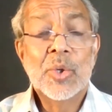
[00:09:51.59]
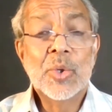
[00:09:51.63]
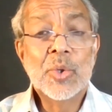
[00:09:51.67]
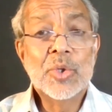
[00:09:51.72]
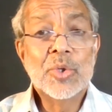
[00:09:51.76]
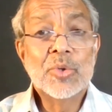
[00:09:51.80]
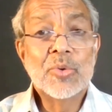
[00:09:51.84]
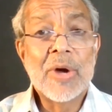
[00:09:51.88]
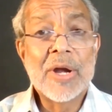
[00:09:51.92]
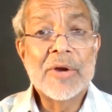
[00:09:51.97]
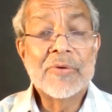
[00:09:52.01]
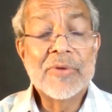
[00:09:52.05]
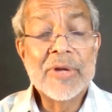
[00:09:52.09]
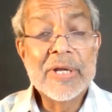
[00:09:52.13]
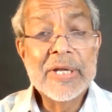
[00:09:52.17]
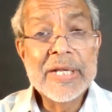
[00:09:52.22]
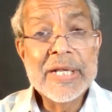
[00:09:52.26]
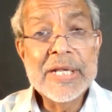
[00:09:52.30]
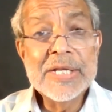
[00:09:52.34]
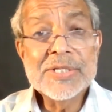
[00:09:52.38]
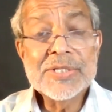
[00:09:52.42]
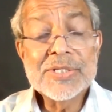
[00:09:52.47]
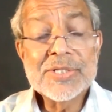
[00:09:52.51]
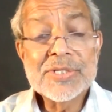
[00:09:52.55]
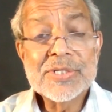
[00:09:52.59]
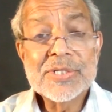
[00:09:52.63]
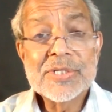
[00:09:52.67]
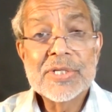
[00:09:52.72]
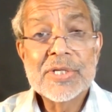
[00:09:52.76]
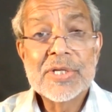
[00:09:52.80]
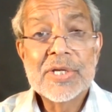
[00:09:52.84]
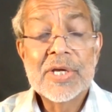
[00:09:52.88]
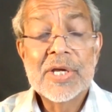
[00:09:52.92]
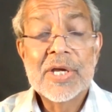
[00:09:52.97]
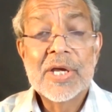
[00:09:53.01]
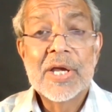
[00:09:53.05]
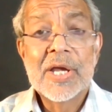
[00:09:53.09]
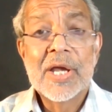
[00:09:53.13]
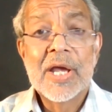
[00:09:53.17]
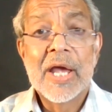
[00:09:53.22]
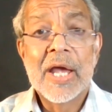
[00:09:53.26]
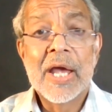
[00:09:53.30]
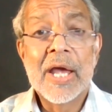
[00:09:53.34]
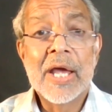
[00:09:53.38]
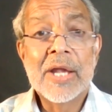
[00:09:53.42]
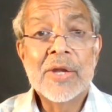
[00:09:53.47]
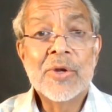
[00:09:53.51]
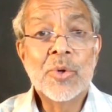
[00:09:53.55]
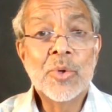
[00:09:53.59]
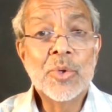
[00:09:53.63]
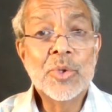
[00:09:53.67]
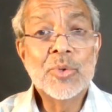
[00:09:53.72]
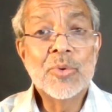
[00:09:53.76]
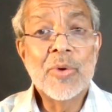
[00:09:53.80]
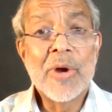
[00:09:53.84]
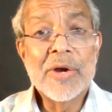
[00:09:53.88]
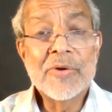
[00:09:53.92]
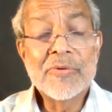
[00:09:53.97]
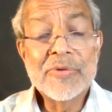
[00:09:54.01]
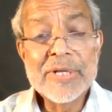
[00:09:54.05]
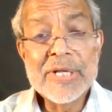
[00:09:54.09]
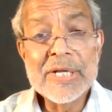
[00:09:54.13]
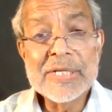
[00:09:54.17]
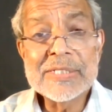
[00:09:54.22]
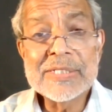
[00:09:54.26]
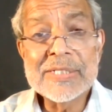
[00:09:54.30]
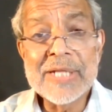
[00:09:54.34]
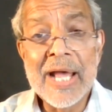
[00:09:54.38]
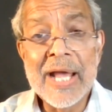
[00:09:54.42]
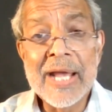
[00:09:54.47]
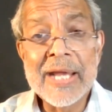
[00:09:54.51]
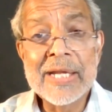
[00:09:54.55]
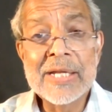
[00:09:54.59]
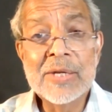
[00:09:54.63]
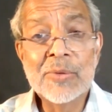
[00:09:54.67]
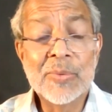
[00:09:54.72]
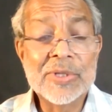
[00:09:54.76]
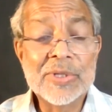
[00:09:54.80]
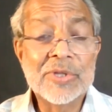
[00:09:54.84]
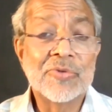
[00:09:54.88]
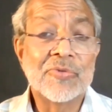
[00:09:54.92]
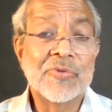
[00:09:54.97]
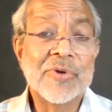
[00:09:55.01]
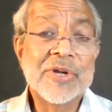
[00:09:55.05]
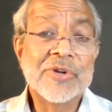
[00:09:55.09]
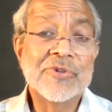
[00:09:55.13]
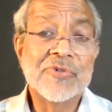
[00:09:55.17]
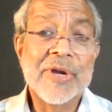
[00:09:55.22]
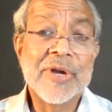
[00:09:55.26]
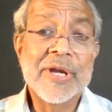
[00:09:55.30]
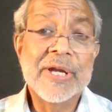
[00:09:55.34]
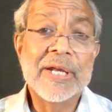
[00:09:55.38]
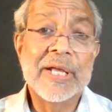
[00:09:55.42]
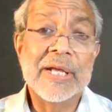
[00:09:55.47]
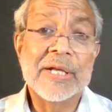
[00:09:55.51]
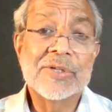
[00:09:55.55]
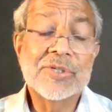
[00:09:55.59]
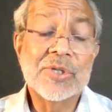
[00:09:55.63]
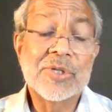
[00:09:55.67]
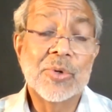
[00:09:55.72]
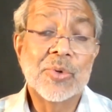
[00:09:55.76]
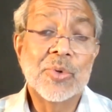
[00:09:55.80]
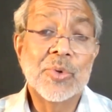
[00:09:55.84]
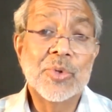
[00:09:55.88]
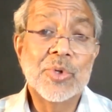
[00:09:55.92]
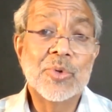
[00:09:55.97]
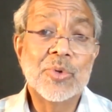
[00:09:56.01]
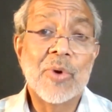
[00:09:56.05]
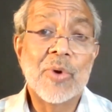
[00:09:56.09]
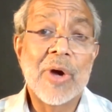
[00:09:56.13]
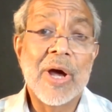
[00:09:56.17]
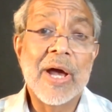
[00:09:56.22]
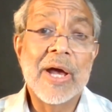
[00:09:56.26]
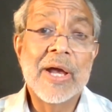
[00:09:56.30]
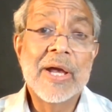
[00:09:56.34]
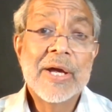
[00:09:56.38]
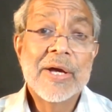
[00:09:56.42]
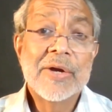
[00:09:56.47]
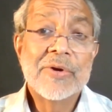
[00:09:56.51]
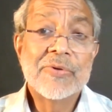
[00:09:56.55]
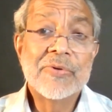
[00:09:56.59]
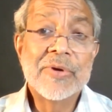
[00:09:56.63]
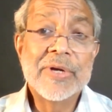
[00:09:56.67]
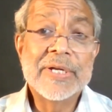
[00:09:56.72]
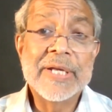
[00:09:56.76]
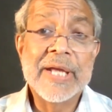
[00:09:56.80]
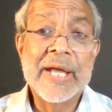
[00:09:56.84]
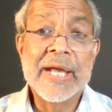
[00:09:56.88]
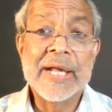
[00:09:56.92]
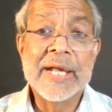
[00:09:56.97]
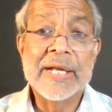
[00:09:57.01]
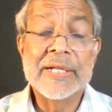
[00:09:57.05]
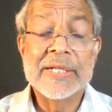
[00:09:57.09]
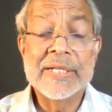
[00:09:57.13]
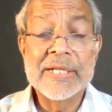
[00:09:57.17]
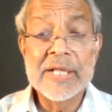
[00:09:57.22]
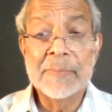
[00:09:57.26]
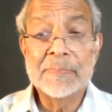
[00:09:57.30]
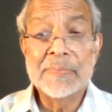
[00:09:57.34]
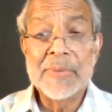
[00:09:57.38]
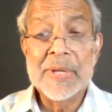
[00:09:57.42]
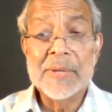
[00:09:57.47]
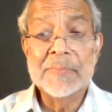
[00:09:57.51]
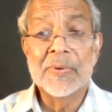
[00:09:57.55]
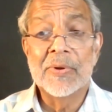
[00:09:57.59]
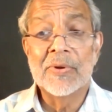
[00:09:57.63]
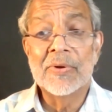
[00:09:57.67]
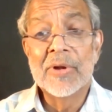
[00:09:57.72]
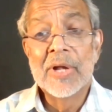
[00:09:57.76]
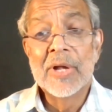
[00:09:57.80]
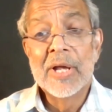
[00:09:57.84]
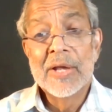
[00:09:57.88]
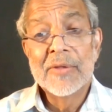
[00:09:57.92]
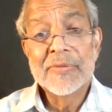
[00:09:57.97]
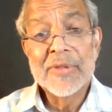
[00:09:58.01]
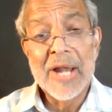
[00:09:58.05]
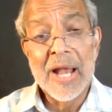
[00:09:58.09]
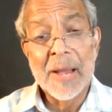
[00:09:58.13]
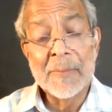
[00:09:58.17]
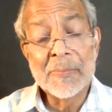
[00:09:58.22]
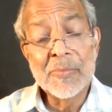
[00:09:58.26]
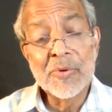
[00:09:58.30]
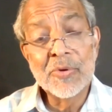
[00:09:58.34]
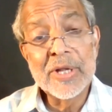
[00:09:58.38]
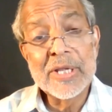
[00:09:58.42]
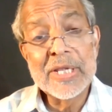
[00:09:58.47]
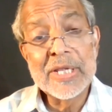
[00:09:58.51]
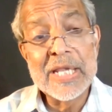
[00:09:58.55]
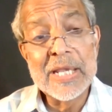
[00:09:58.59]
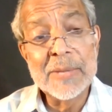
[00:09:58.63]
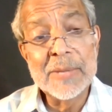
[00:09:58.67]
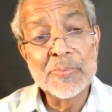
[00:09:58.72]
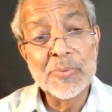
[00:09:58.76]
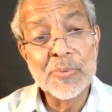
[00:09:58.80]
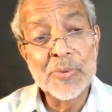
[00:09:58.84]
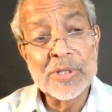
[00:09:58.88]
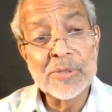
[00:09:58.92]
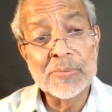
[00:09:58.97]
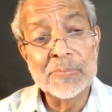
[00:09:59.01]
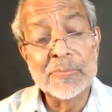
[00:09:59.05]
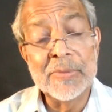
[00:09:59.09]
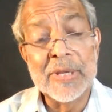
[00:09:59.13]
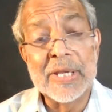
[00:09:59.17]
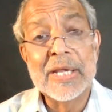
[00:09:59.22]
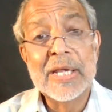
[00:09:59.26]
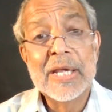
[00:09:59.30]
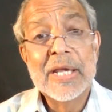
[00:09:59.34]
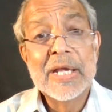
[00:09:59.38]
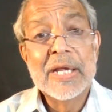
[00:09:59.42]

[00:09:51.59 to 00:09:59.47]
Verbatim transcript: Who do I release? And who do I reassign with retraining? So who do I retain? Like These are people that I'm going to keep with me.